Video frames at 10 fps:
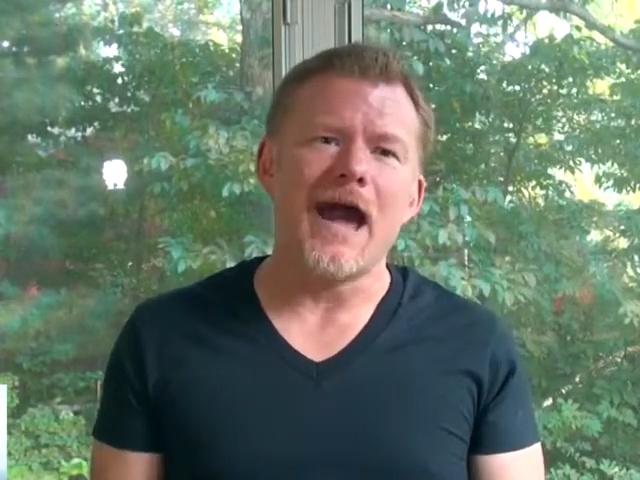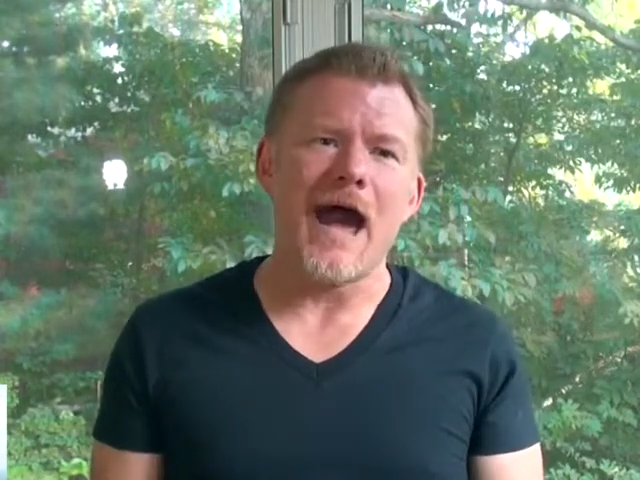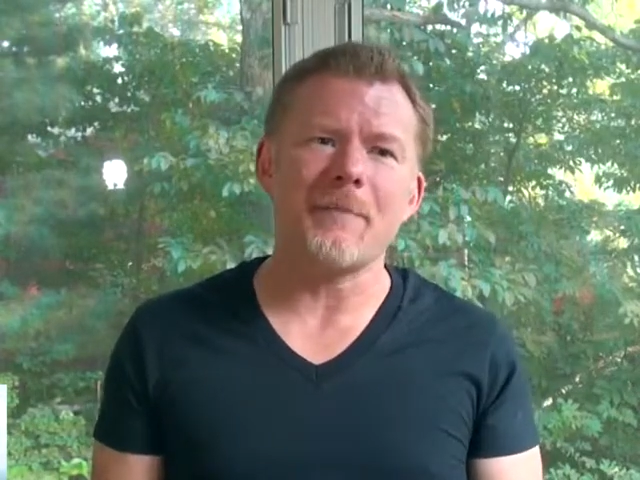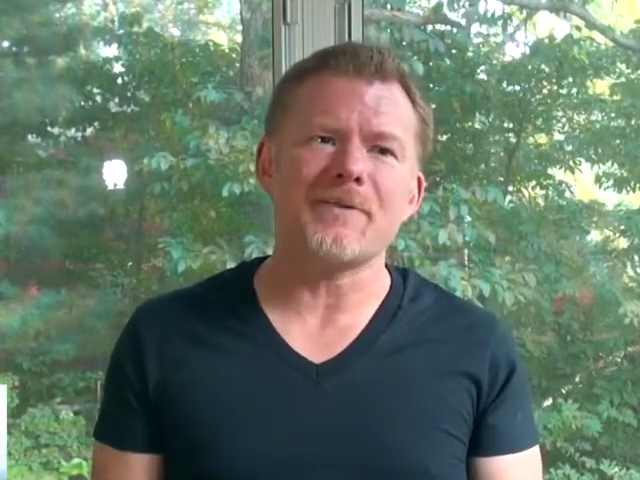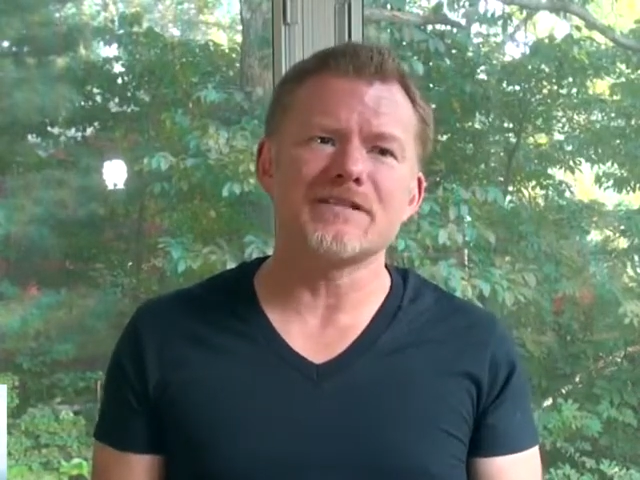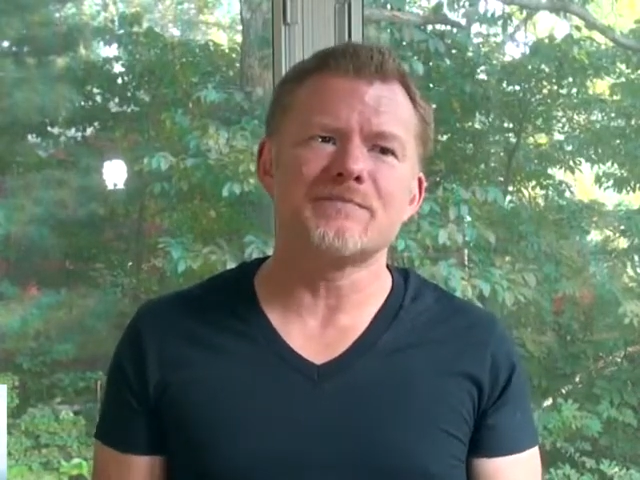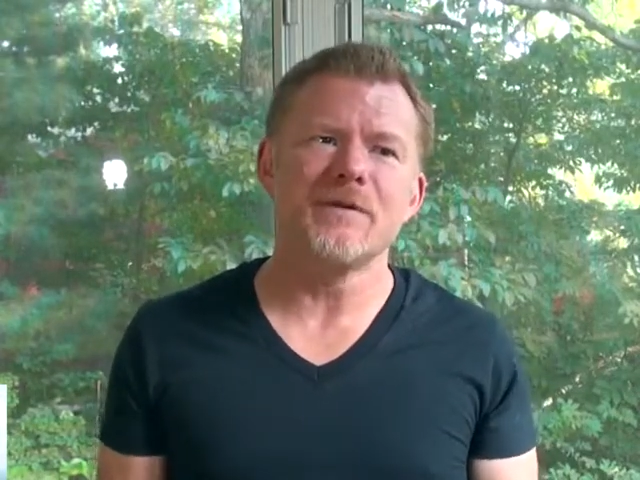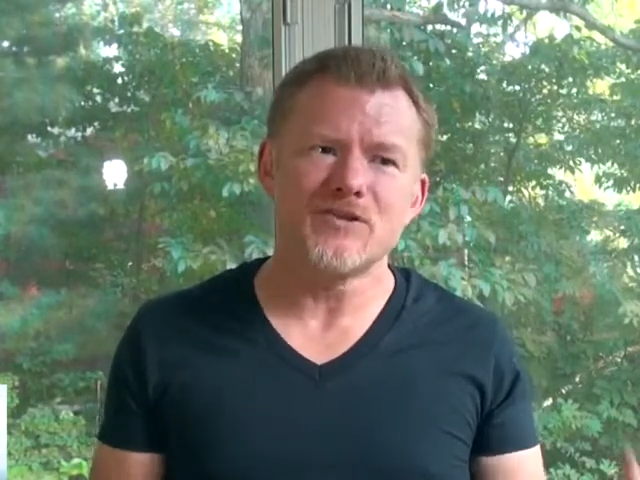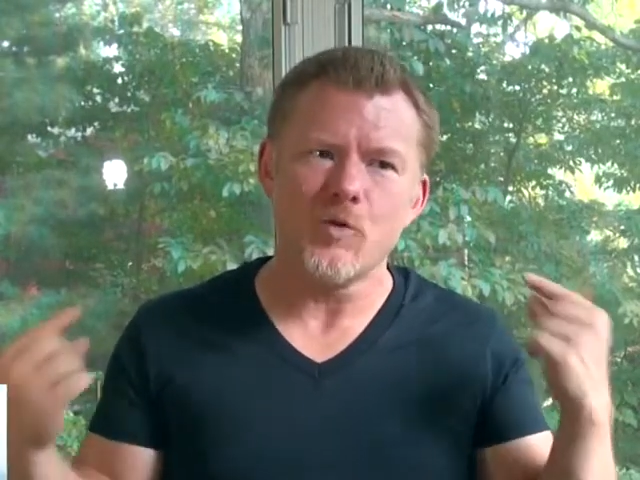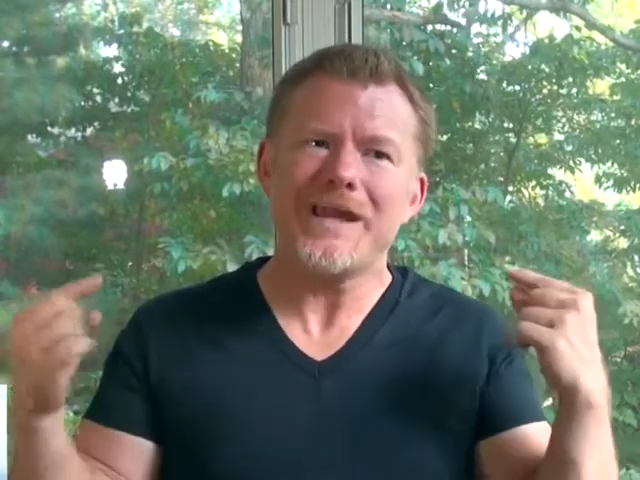happens
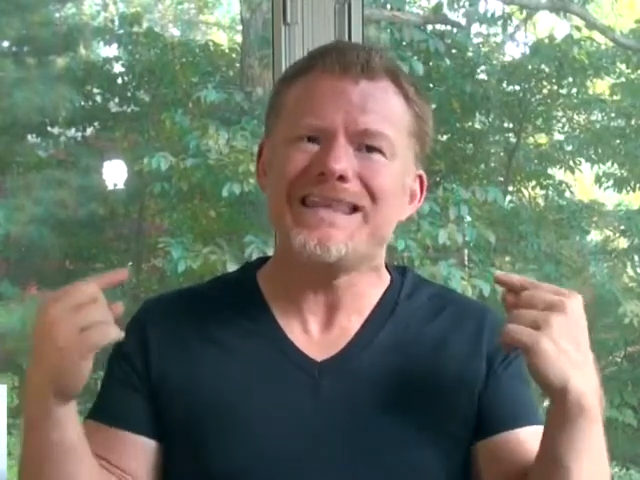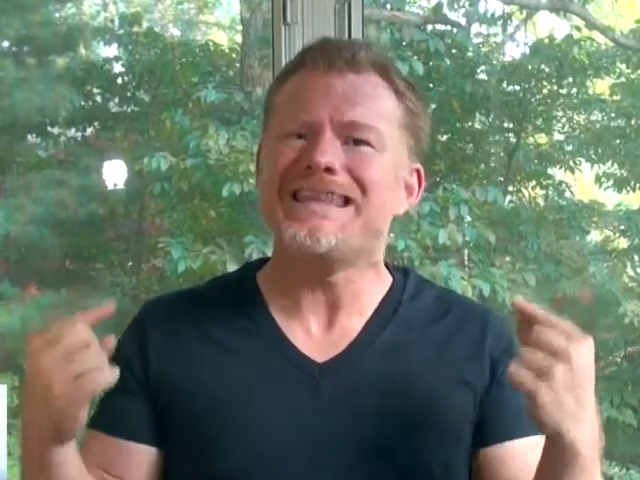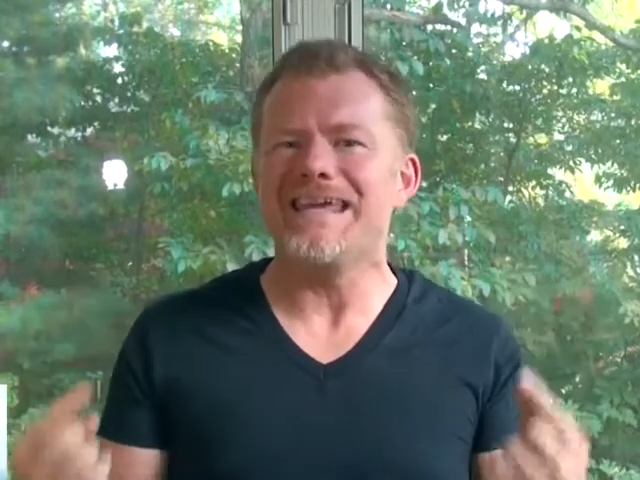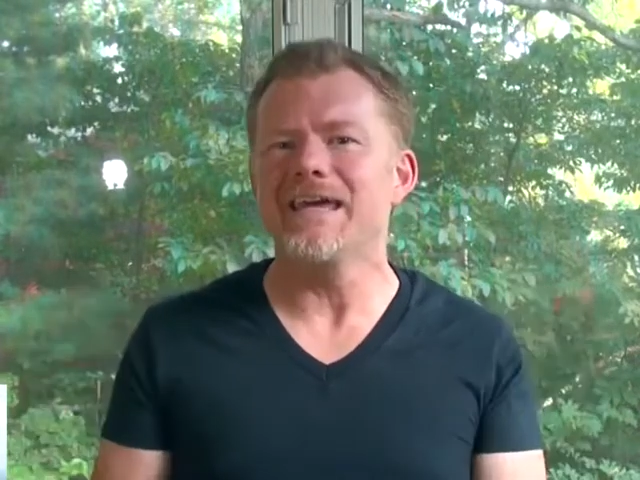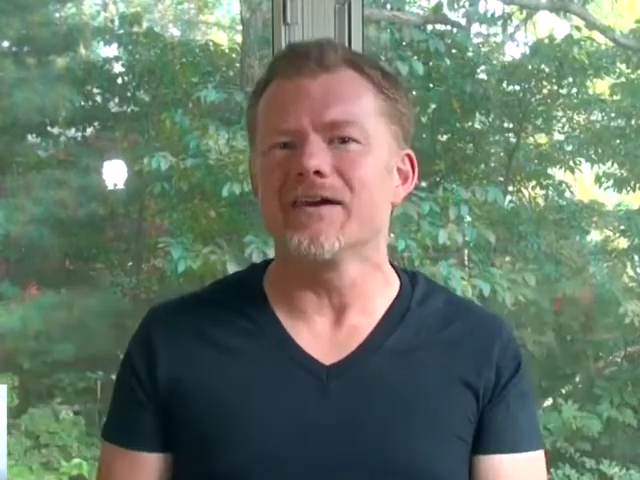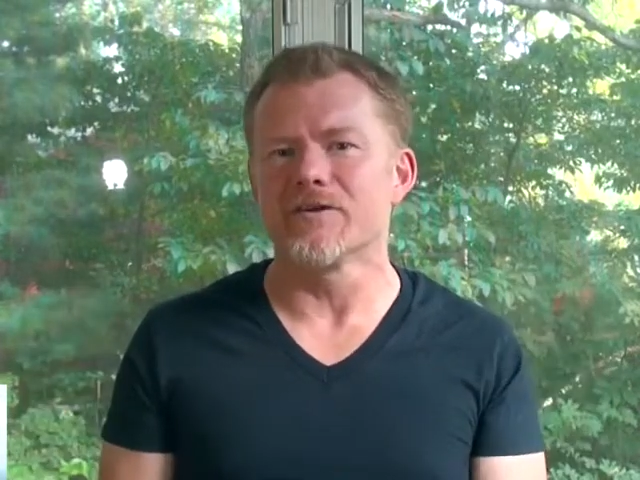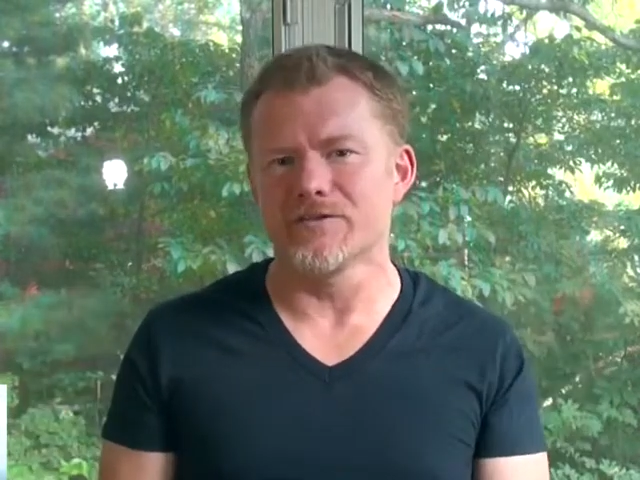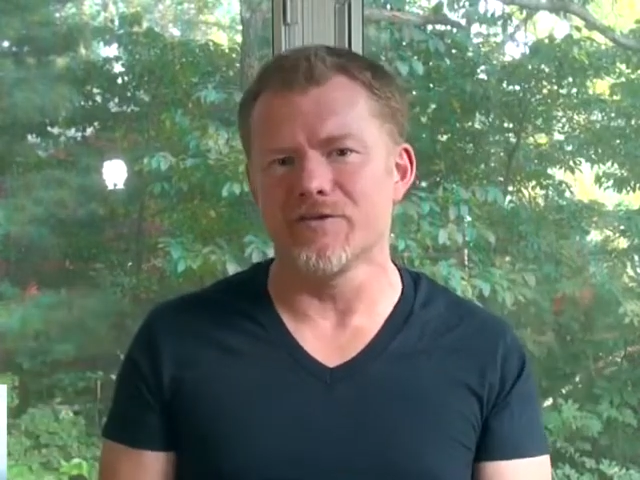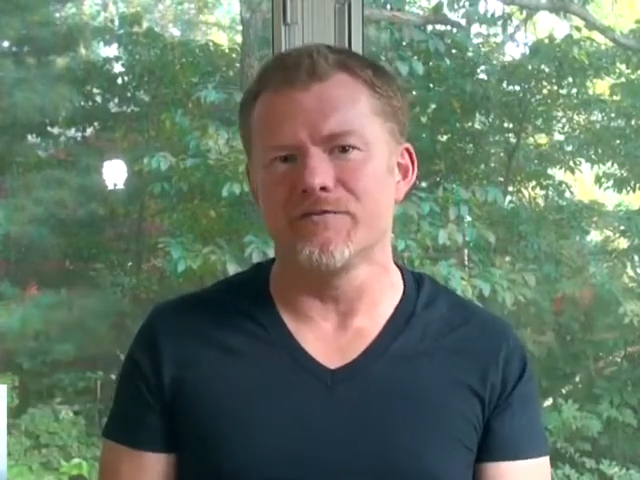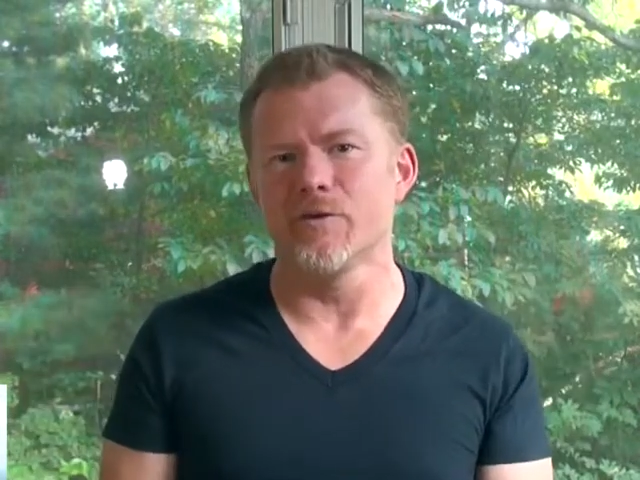between the
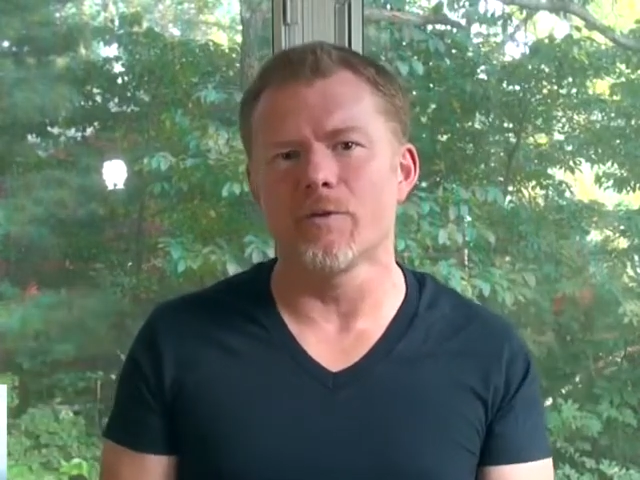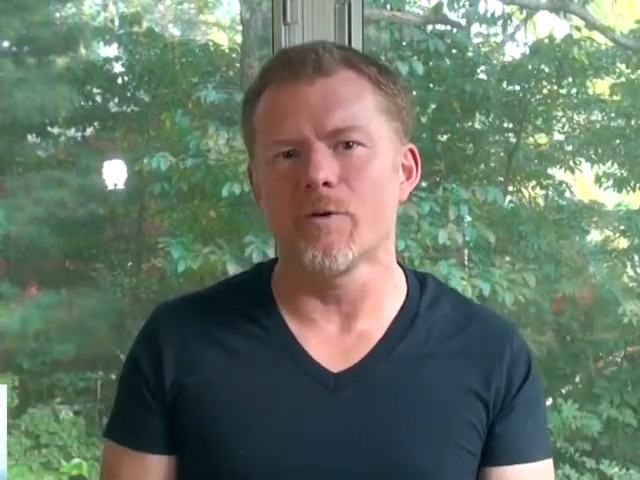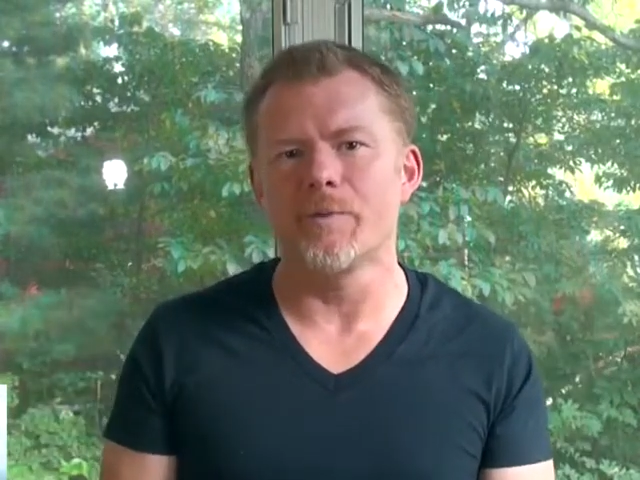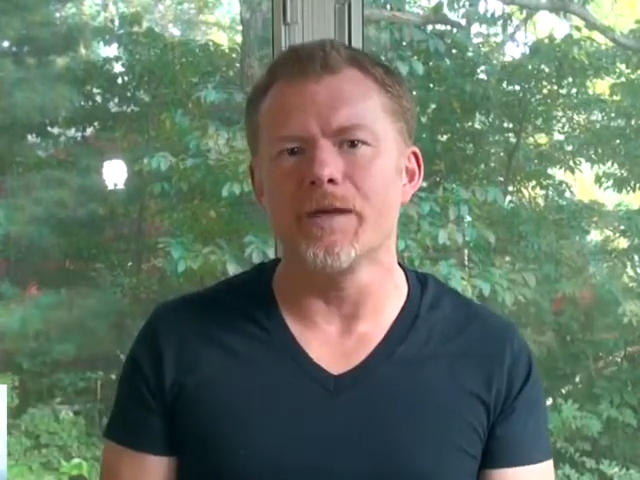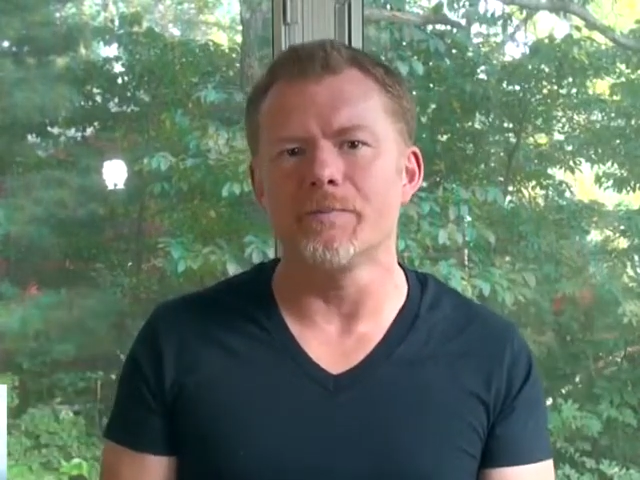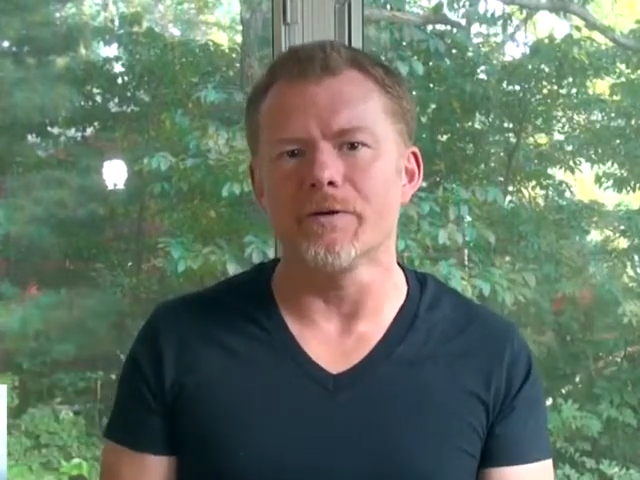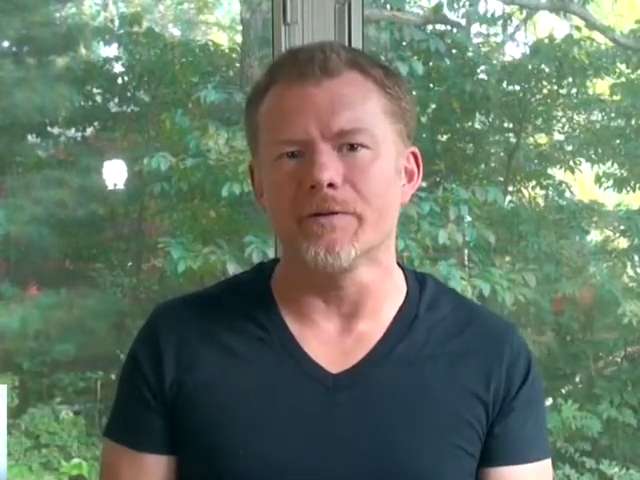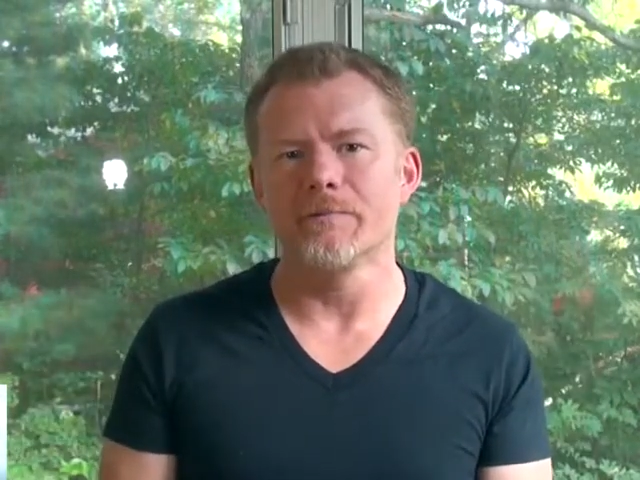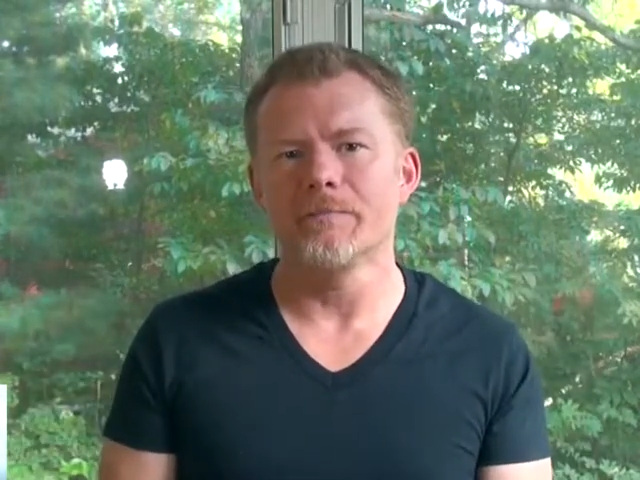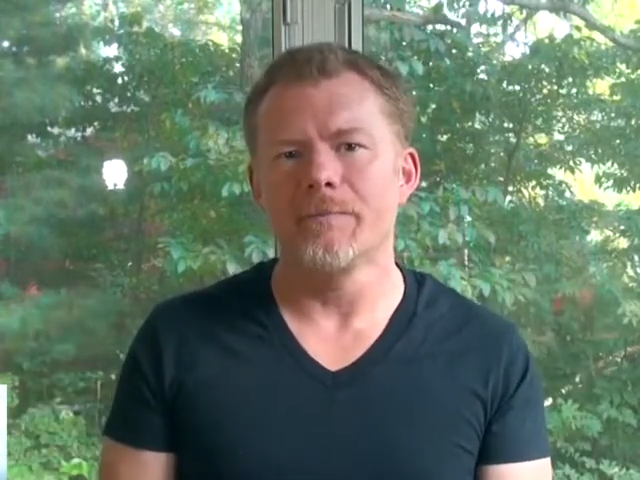ears of normal people